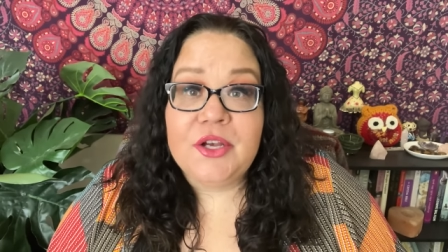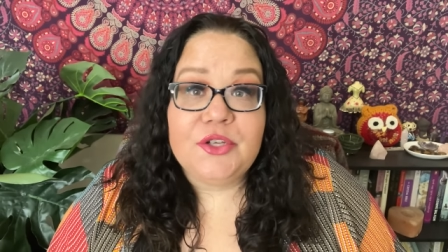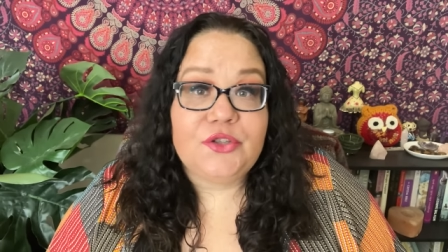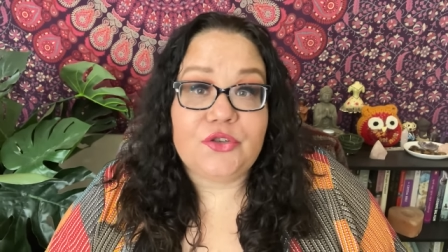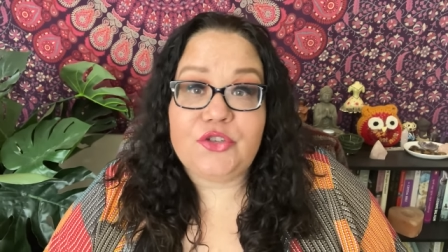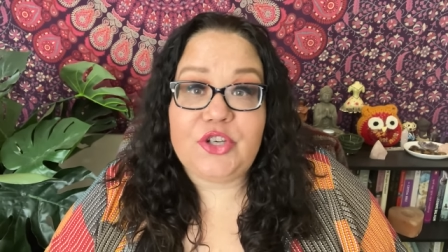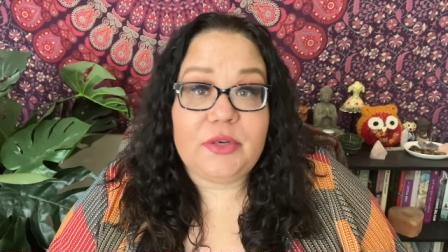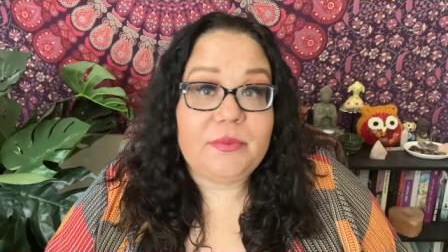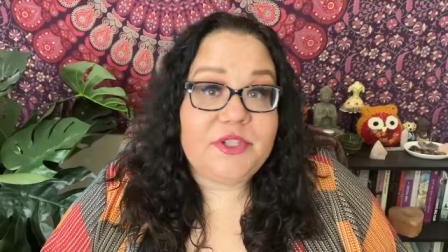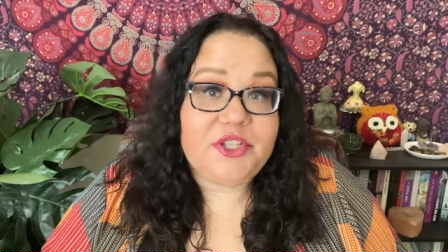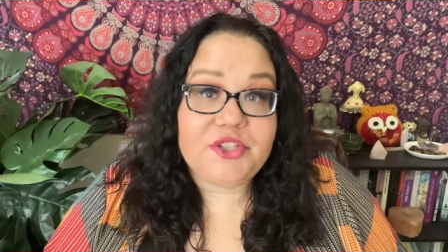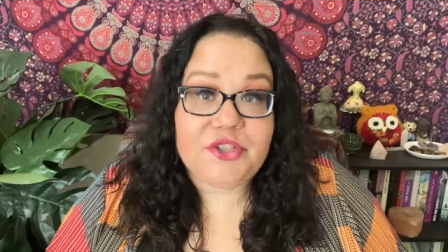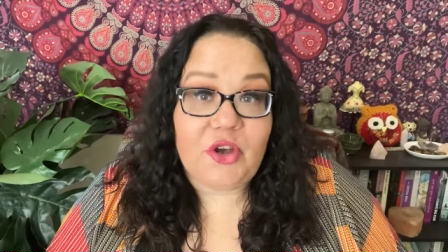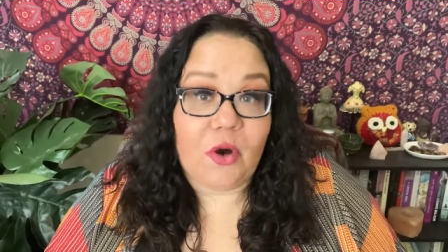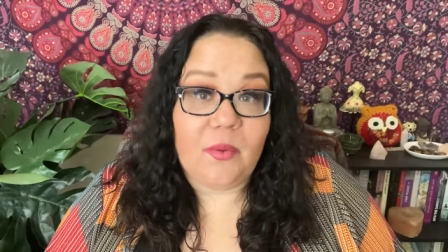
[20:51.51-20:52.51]
So she would
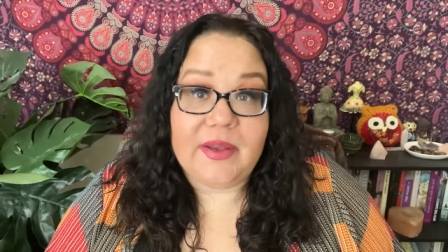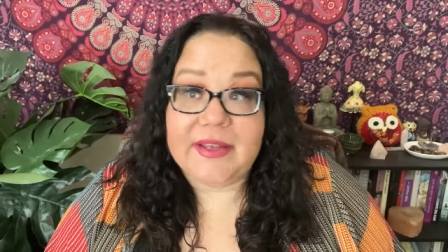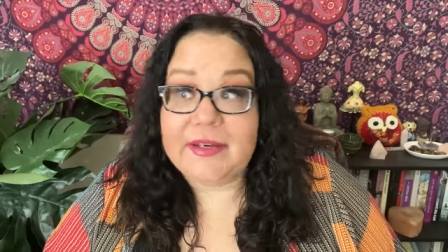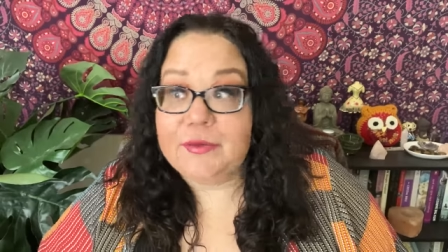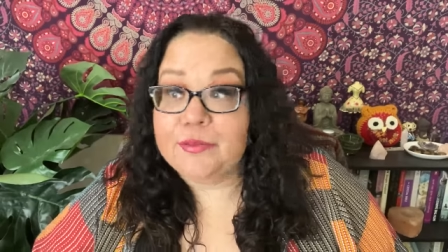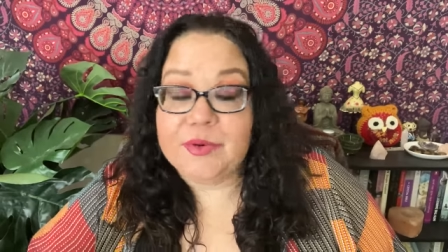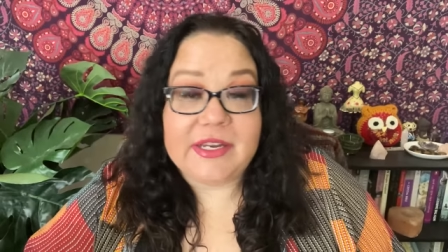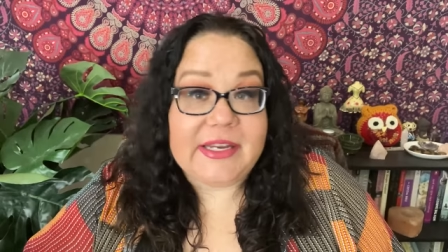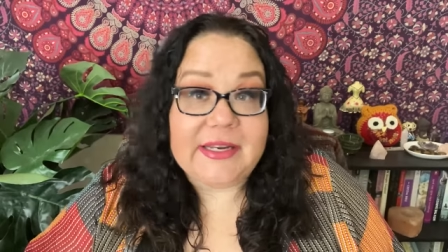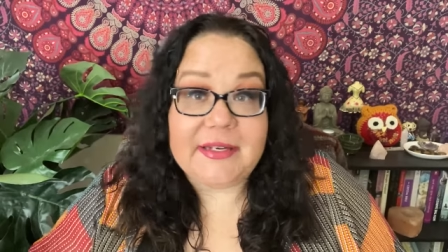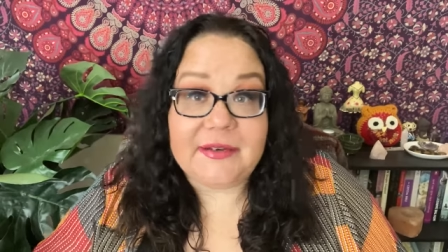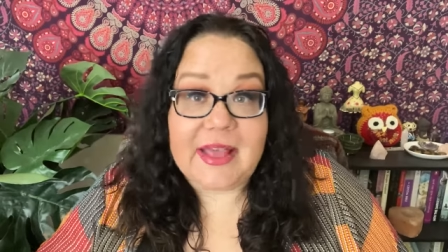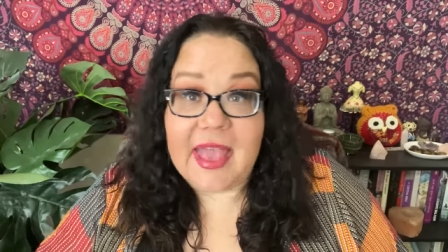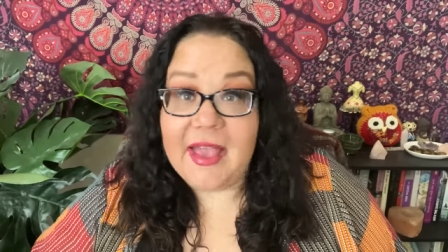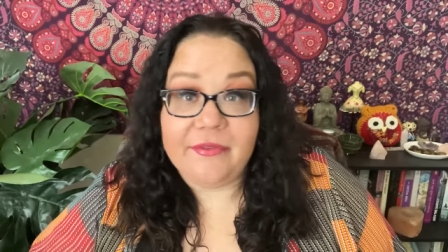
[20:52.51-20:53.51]
just go in and
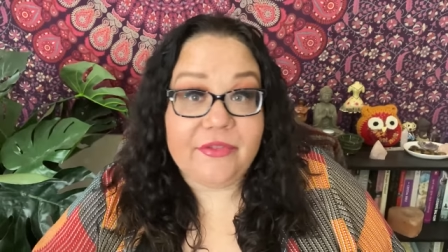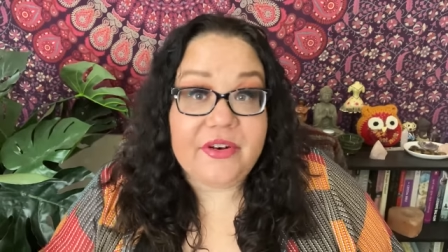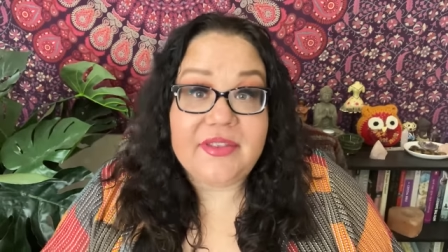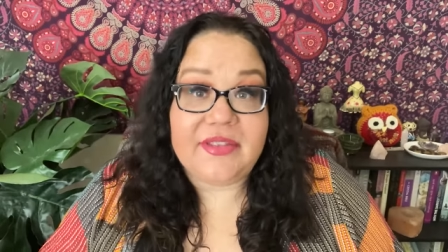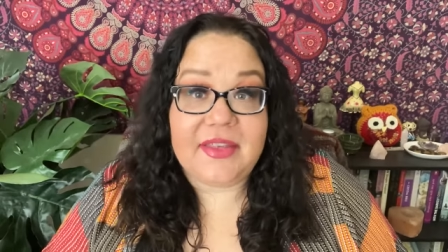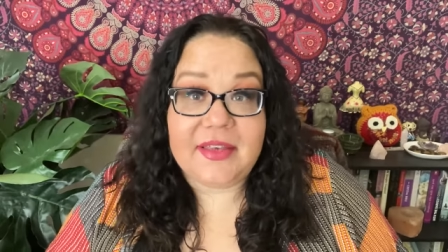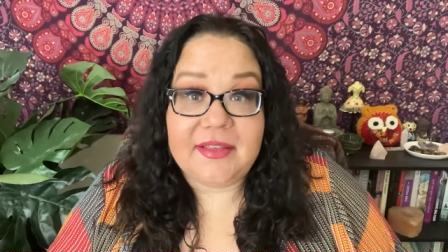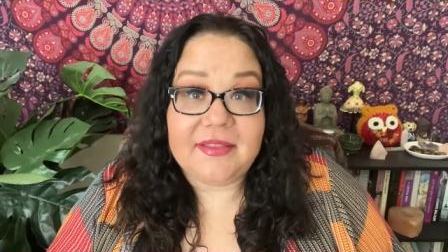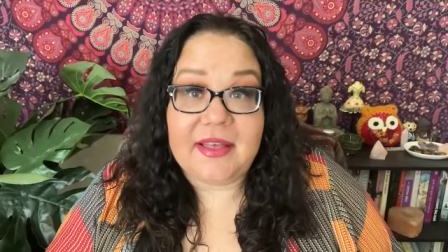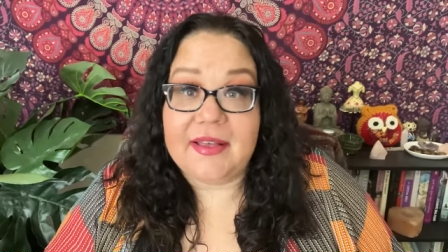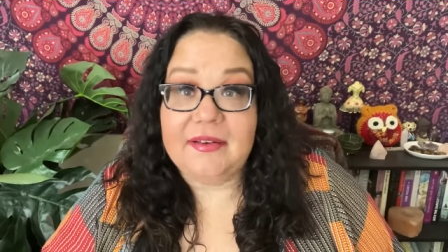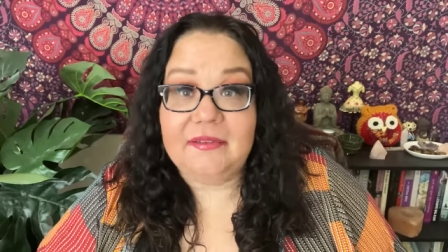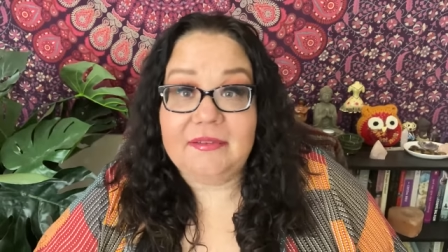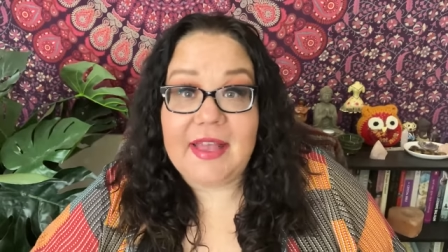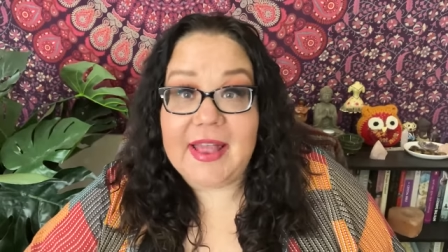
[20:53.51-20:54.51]
read everything
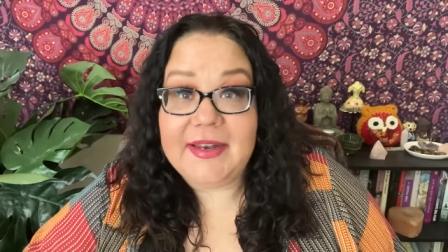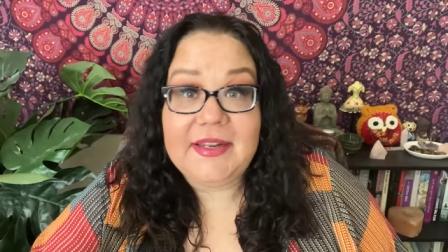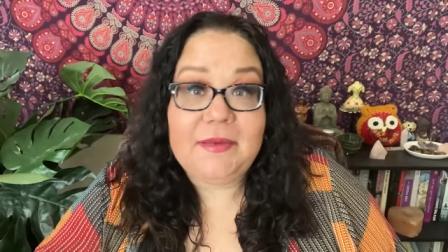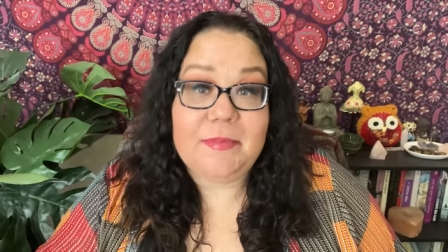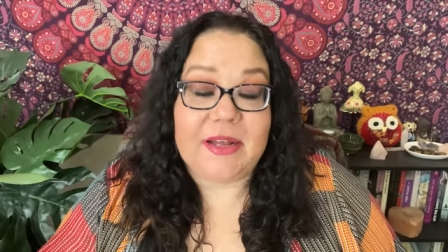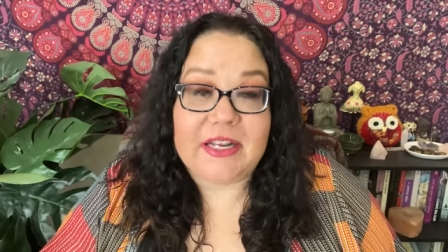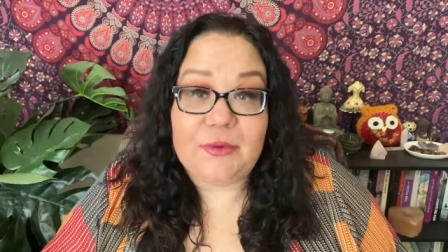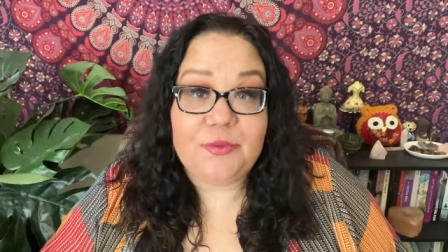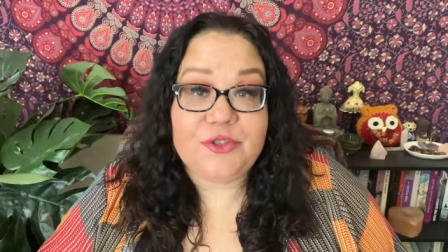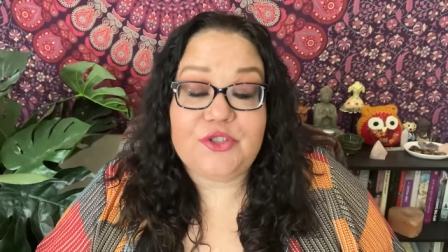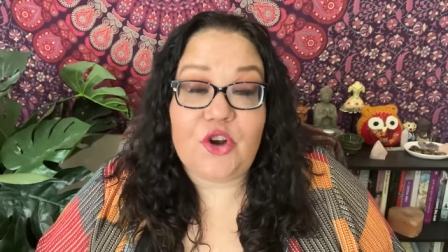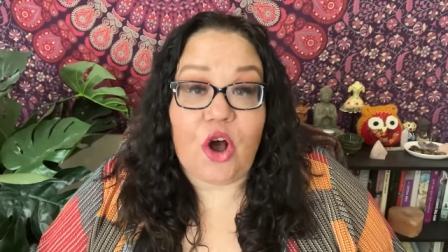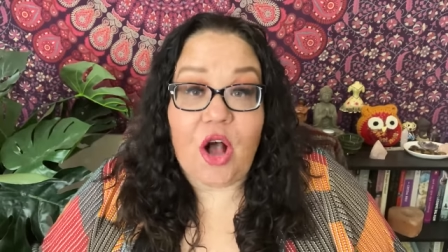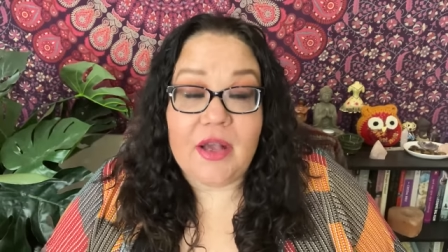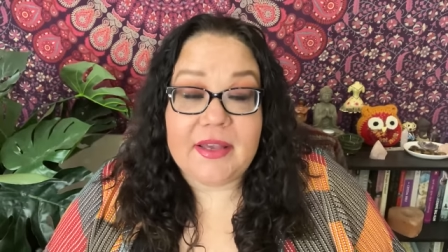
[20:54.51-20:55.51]
that anybody was
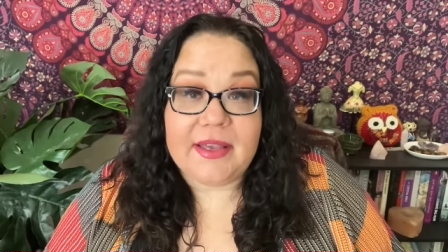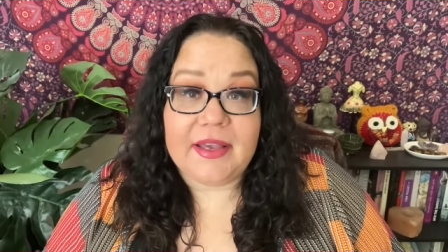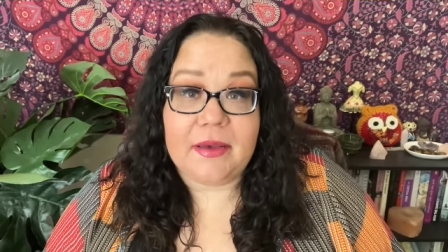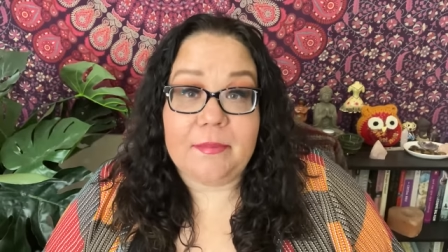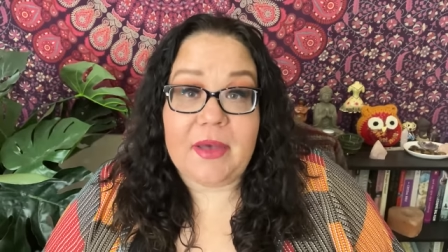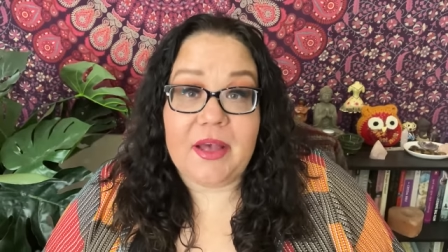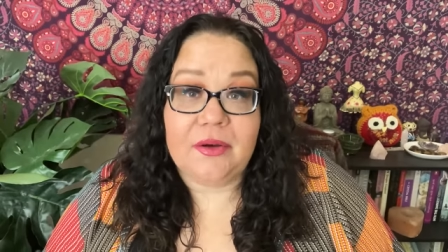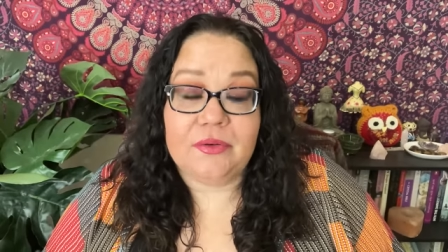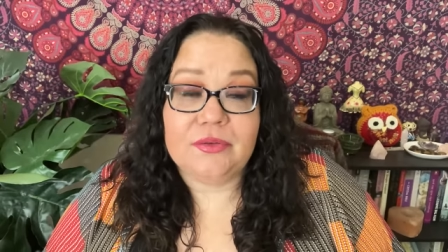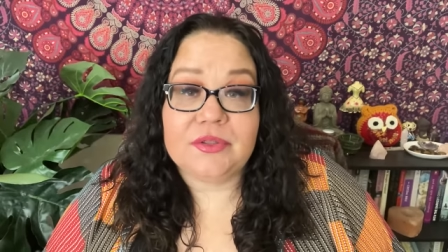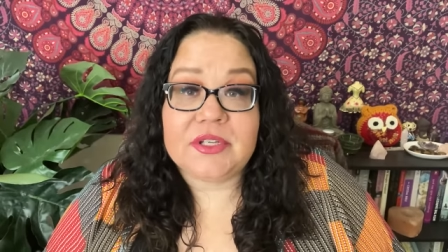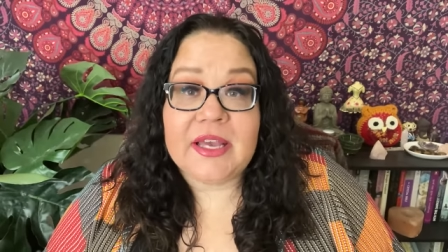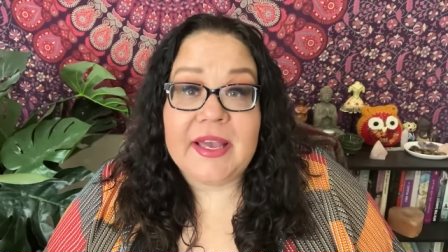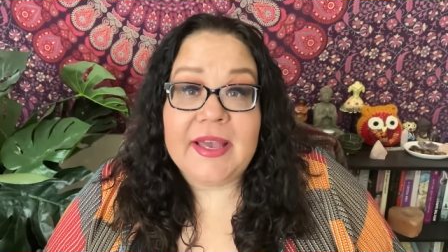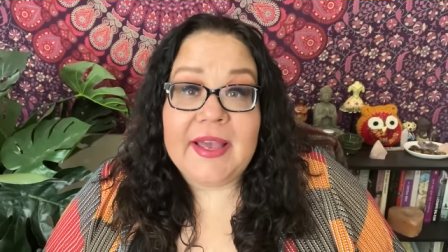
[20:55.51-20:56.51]
talking about.